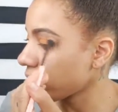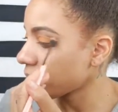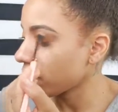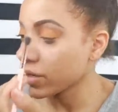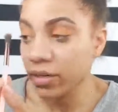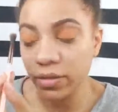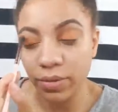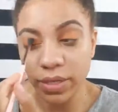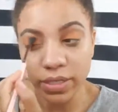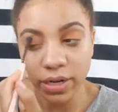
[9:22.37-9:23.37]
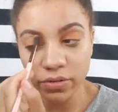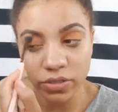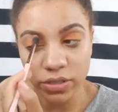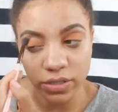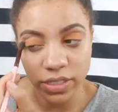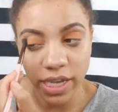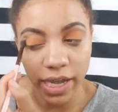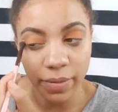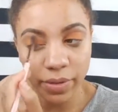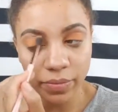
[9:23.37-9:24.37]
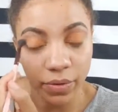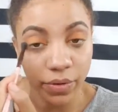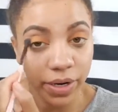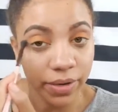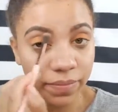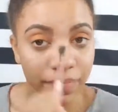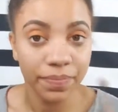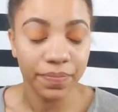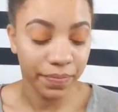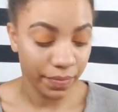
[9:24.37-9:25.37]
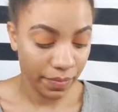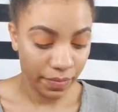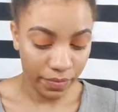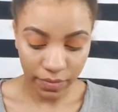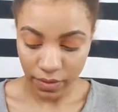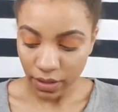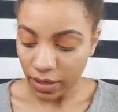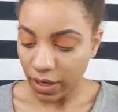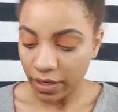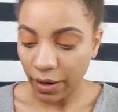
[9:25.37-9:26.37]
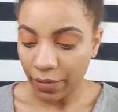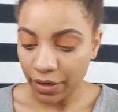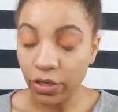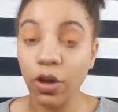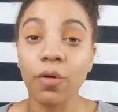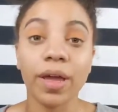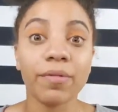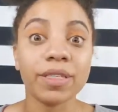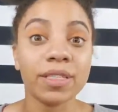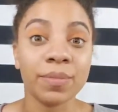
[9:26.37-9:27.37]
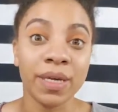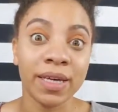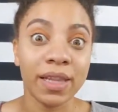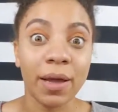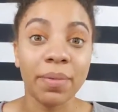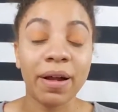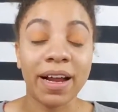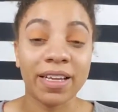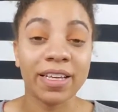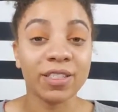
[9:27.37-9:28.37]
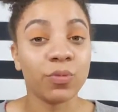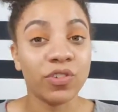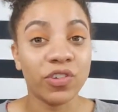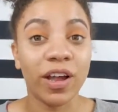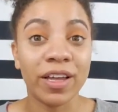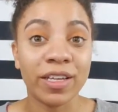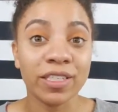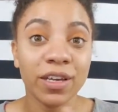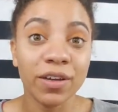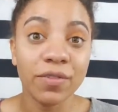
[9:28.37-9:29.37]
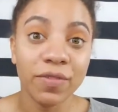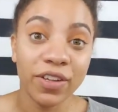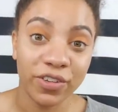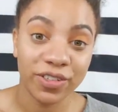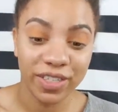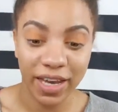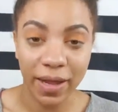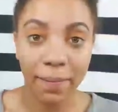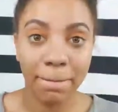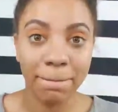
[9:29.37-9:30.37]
I'm even going to blend it out just a tad bit more. And now we're going to go in with some Inglot products, which is featured today.